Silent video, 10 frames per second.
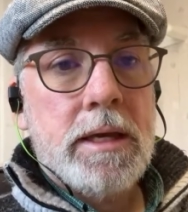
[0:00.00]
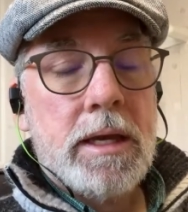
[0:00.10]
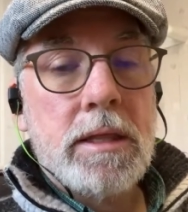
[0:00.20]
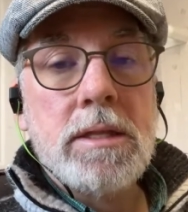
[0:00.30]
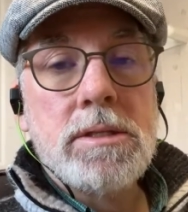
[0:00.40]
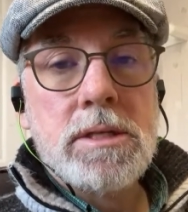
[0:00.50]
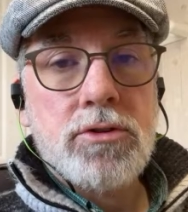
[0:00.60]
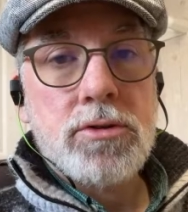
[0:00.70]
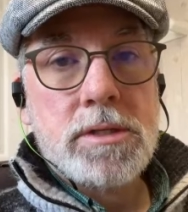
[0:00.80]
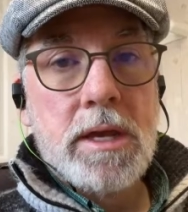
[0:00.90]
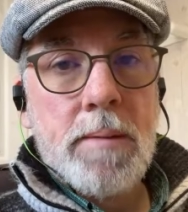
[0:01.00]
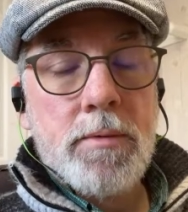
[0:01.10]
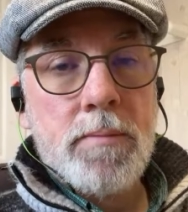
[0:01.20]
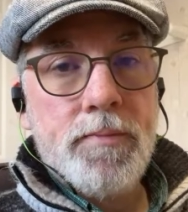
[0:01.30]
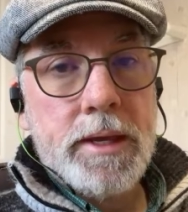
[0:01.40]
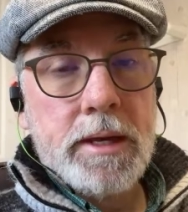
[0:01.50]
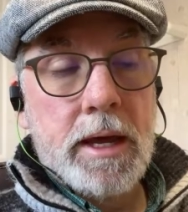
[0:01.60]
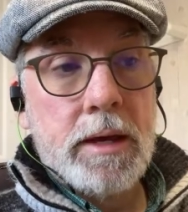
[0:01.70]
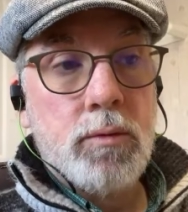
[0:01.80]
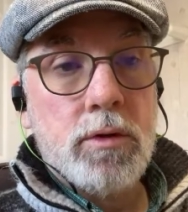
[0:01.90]
And then send your sample. And
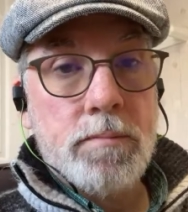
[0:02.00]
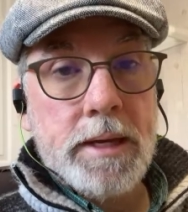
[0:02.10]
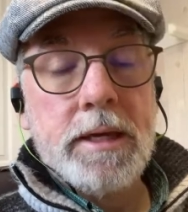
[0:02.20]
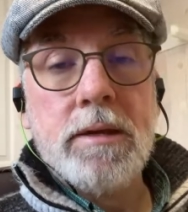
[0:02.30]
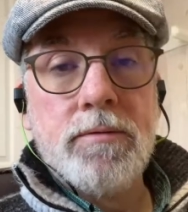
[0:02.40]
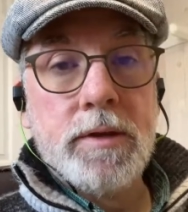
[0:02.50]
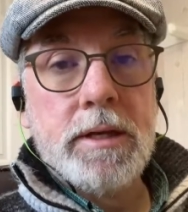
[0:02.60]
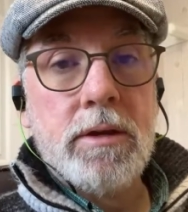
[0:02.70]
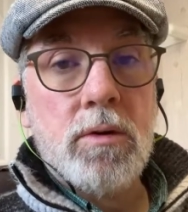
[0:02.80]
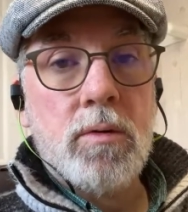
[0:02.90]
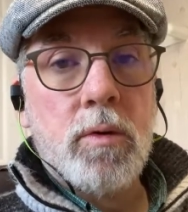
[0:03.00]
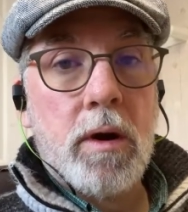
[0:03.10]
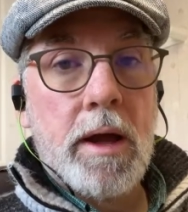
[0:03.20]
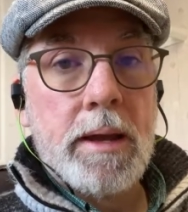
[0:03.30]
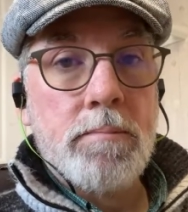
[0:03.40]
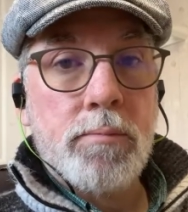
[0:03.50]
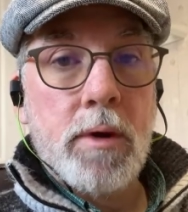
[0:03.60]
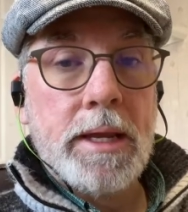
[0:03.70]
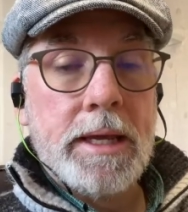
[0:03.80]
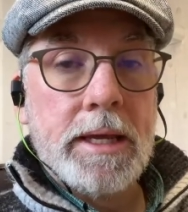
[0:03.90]
I will make a video where I'm
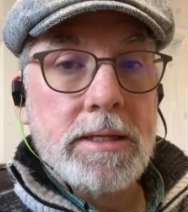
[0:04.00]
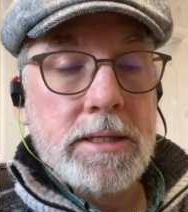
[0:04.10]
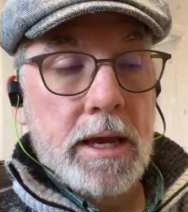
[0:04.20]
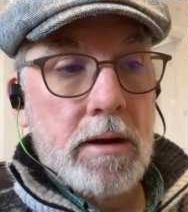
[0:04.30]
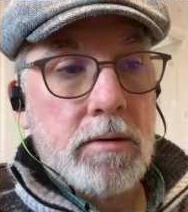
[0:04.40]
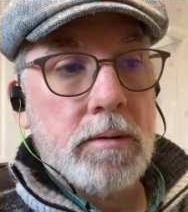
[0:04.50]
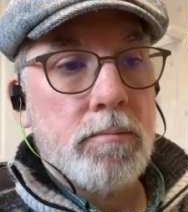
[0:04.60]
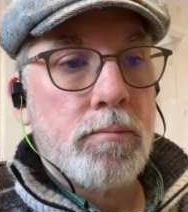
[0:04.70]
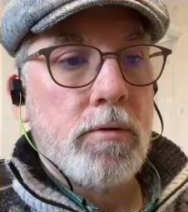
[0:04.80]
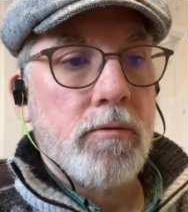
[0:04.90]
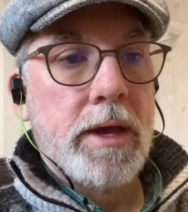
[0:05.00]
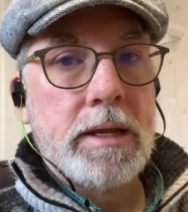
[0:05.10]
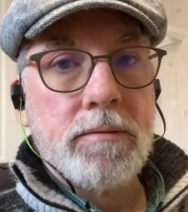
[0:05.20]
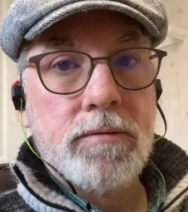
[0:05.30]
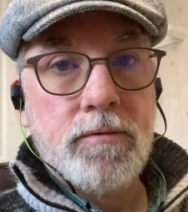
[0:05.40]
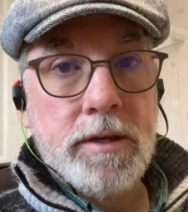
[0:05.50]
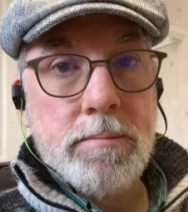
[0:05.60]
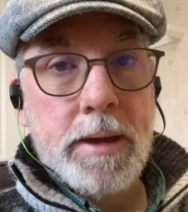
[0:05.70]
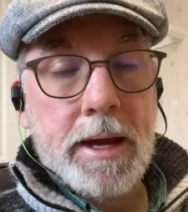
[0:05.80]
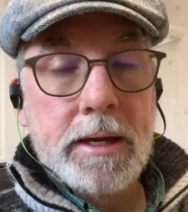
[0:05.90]
breaking it down and providing
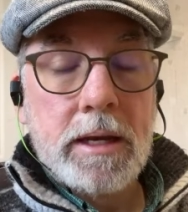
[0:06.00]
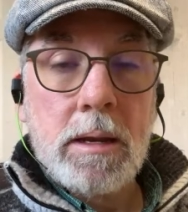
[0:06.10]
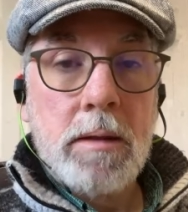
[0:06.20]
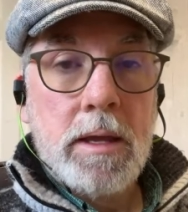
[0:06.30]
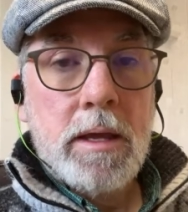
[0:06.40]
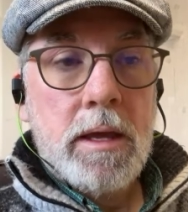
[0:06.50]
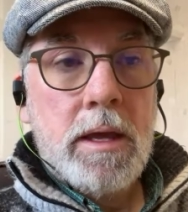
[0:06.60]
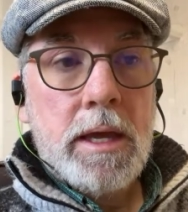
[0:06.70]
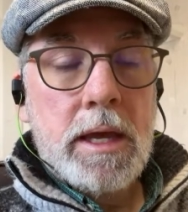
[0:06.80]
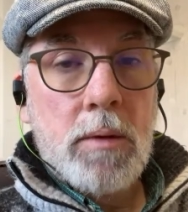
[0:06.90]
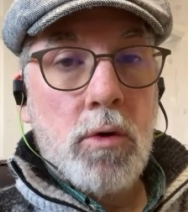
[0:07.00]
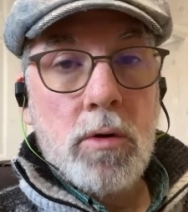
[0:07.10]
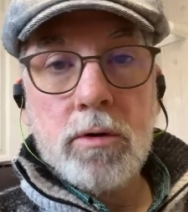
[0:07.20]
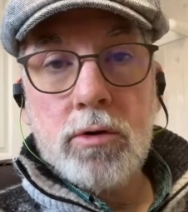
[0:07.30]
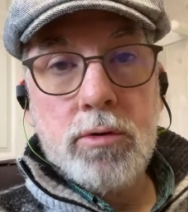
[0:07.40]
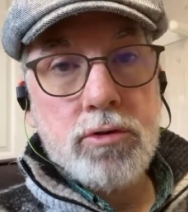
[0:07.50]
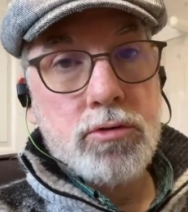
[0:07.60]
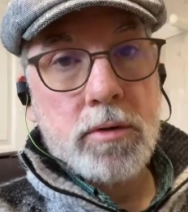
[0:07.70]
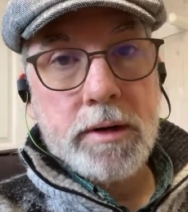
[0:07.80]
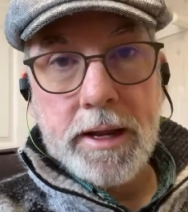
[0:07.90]
feedback. And I won't include
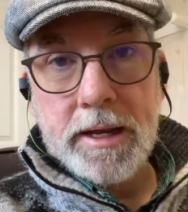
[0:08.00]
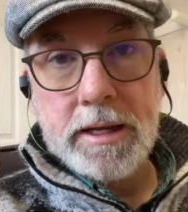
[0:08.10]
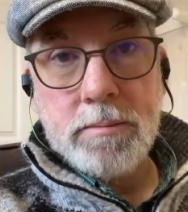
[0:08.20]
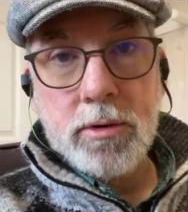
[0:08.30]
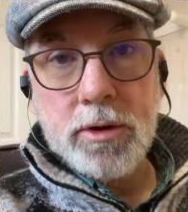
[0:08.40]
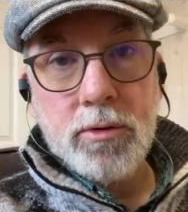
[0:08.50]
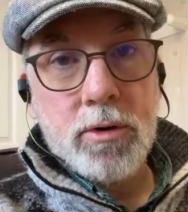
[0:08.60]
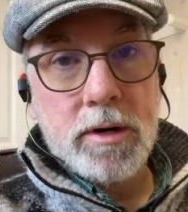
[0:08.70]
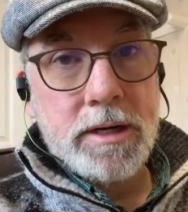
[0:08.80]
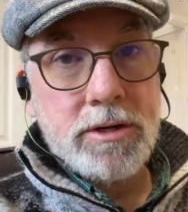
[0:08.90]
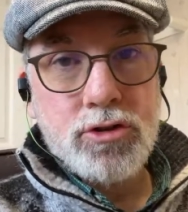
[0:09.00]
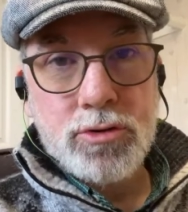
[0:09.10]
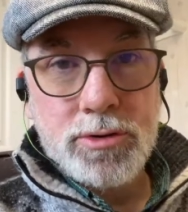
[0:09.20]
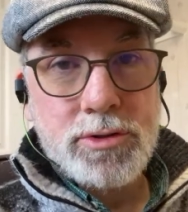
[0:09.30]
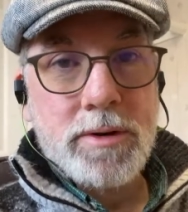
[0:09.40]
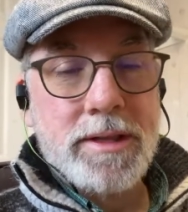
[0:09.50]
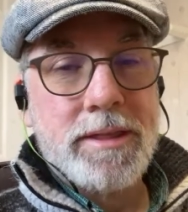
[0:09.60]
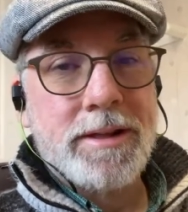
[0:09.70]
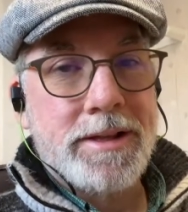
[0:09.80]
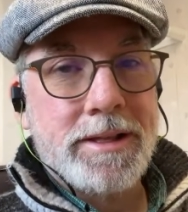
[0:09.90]
your name or your initials or
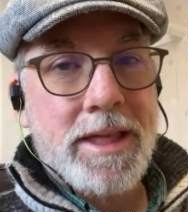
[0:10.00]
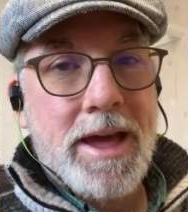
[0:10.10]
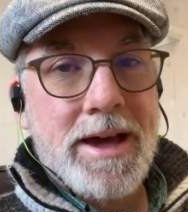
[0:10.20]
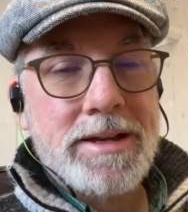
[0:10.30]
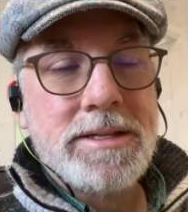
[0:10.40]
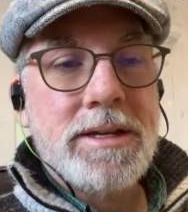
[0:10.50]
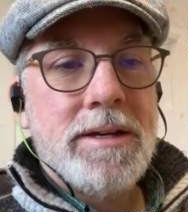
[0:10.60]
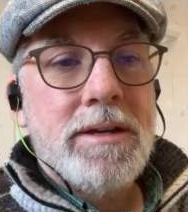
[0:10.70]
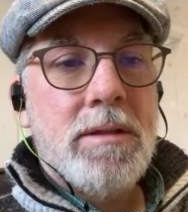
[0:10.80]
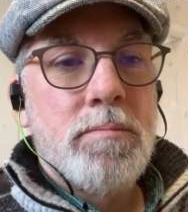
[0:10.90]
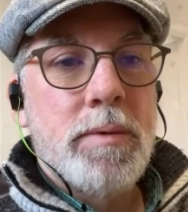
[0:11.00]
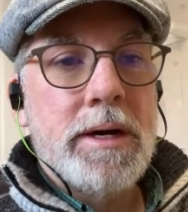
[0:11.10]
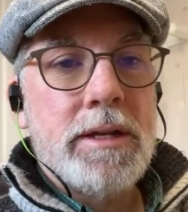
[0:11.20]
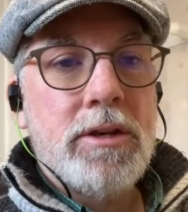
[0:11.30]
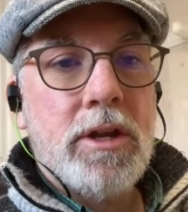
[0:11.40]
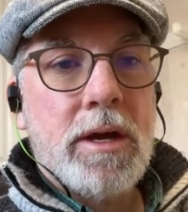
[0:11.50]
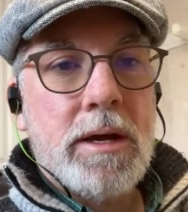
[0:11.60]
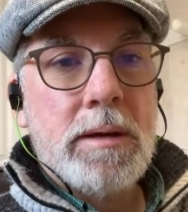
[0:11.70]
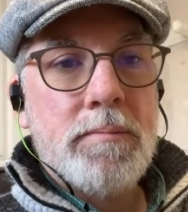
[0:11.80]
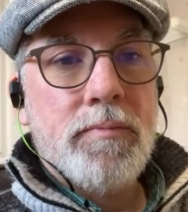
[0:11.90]
anything like that, but
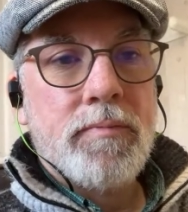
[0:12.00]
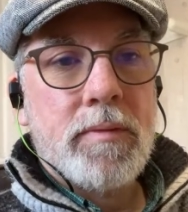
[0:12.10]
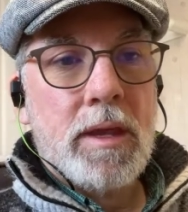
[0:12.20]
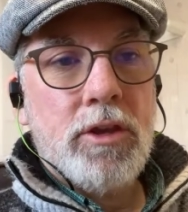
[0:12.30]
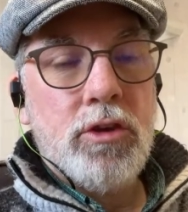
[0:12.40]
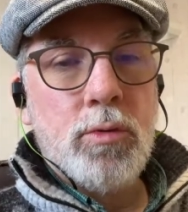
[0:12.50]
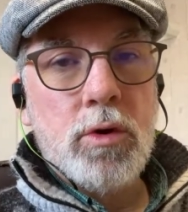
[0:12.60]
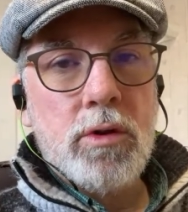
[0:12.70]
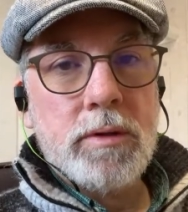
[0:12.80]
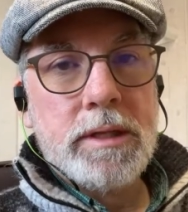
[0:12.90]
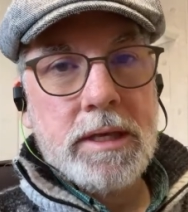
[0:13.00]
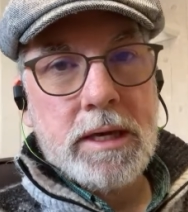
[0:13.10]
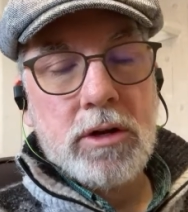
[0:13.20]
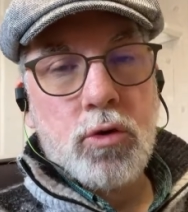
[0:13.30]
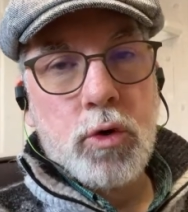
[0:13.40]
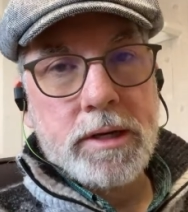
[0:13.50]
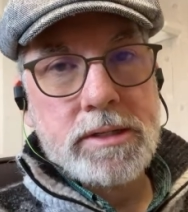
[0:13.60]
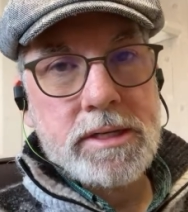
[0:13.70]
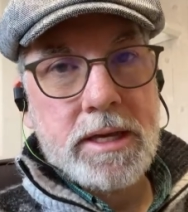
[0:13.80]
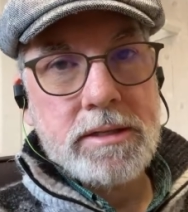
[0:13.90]
you will get a quick
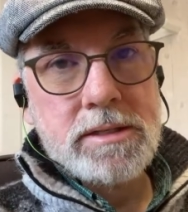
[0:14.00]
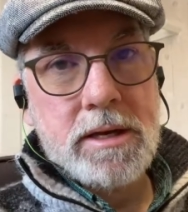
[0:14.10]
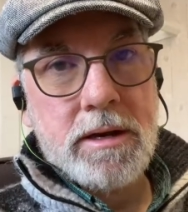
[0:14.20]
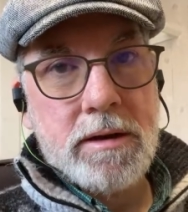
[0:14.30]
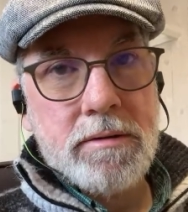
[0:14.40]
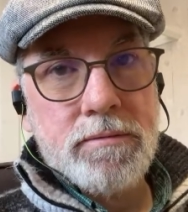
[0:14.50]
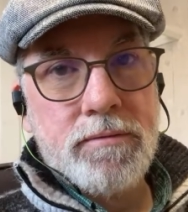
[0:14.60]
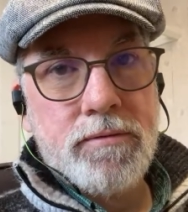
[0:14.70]
sense of,